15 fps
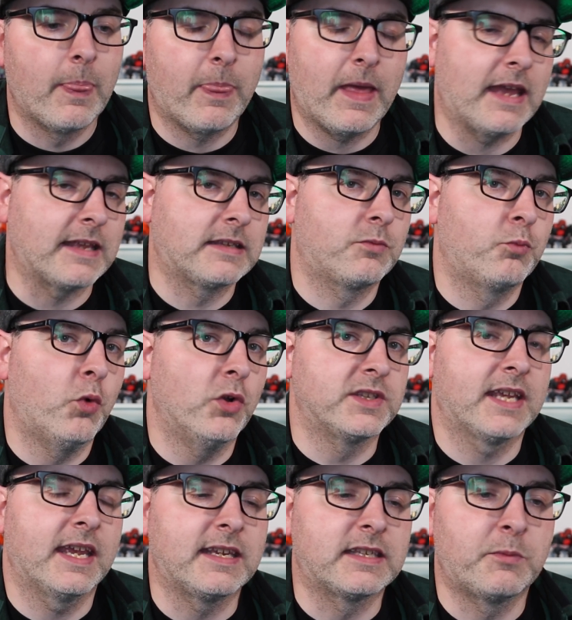That's what
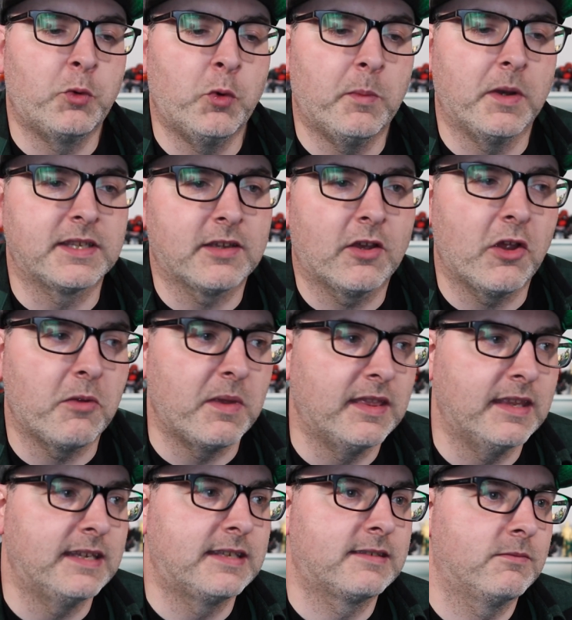takes up all my time,
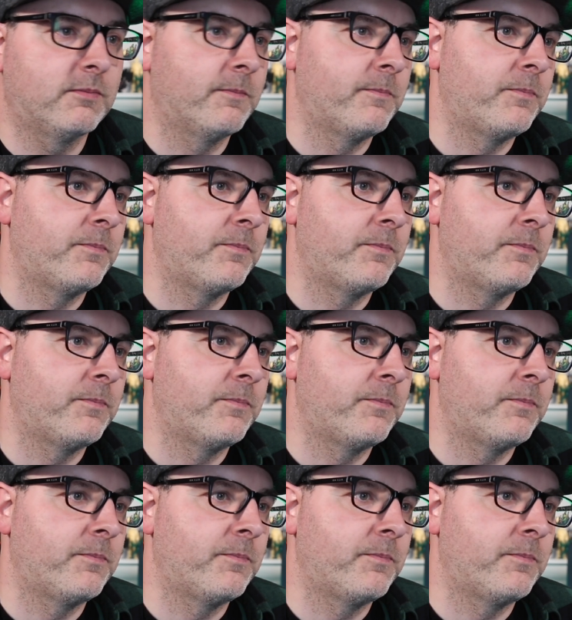and this